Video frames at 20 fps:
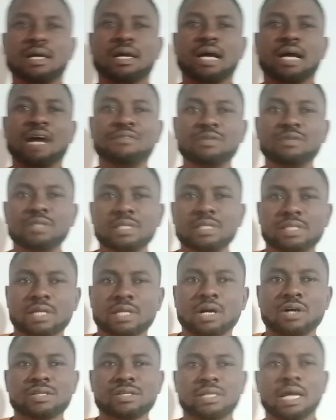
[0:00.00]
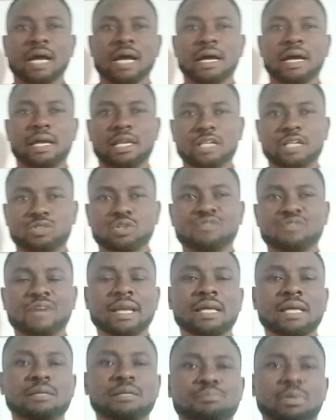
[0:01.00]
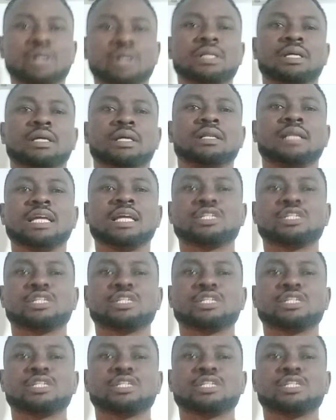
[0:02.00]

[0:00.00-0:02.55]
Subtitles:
Having discussed electrovalent bonding,